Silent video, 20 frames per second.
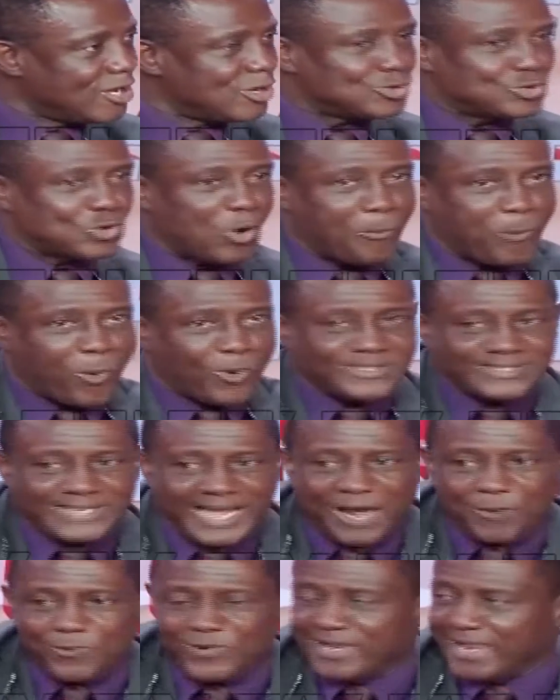
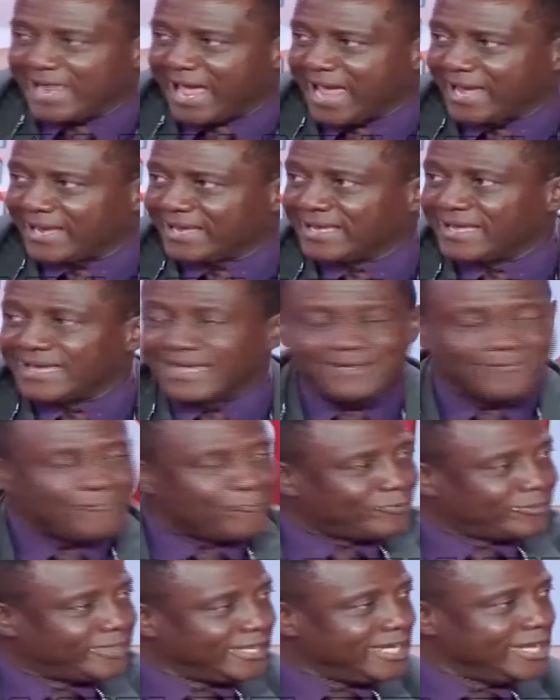supported with like
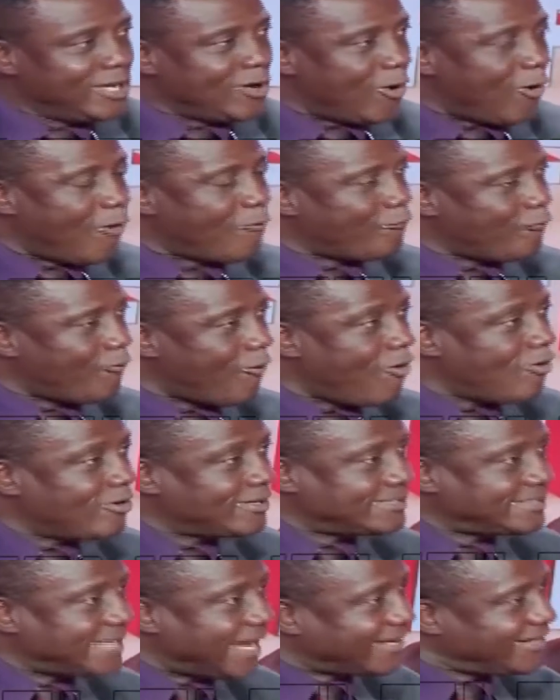3 or
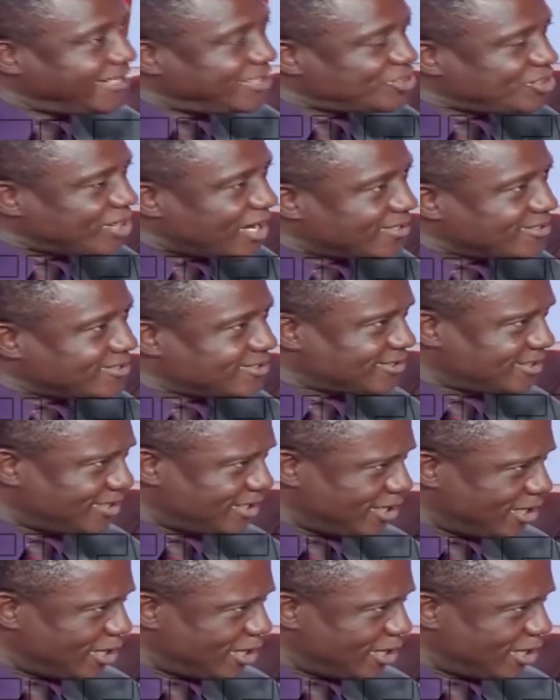4 technicians.